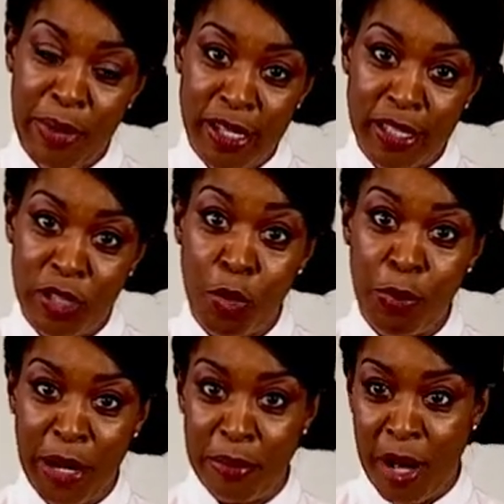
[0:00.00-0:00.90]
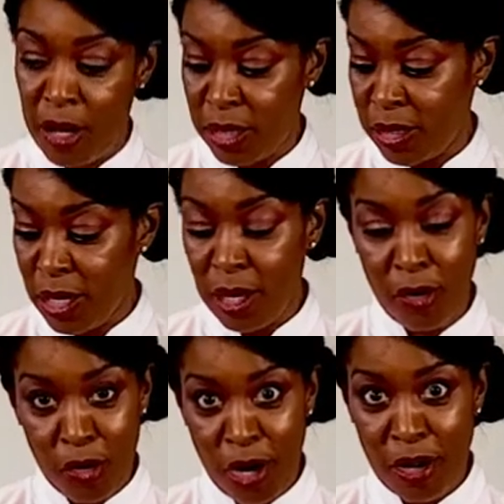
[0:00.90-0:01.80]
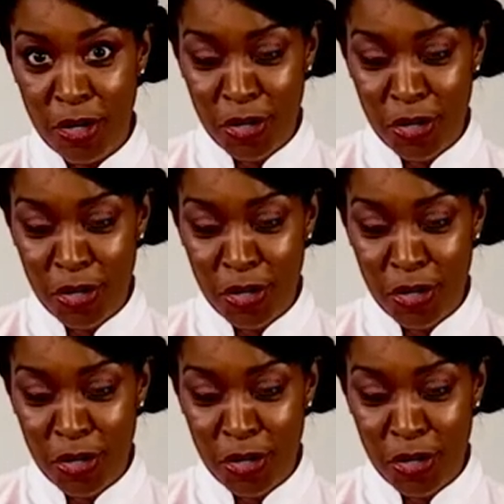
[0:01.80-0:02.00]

pencil or pen marks on our